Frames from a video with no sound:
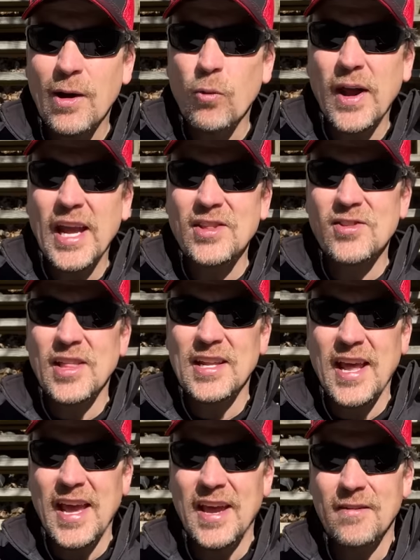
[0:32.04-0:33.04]
weights that
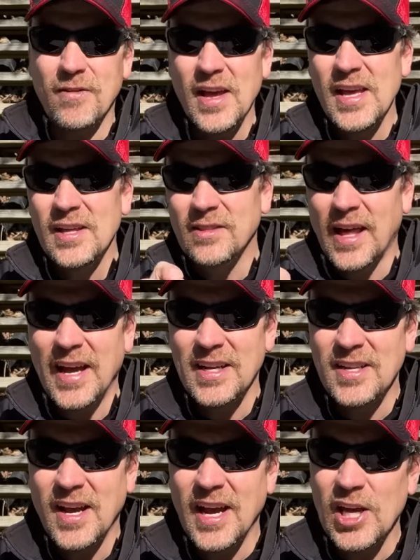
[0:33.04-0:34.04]
have line
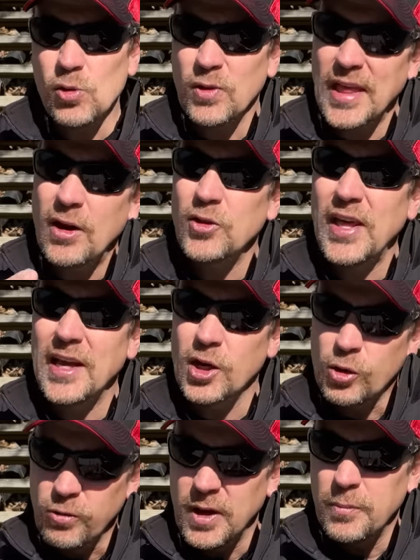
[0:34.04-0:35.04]
ties without that
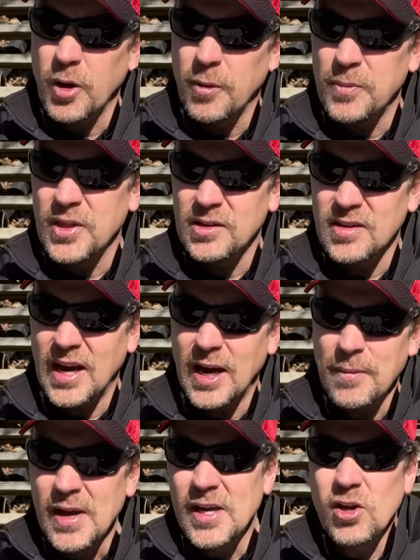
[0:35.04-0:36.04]
crimp up at the
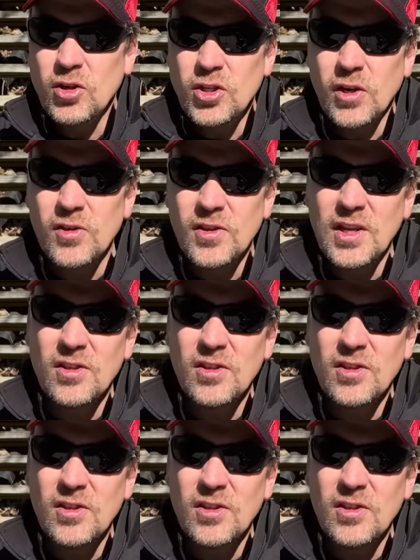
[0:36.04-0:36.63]
top. You just need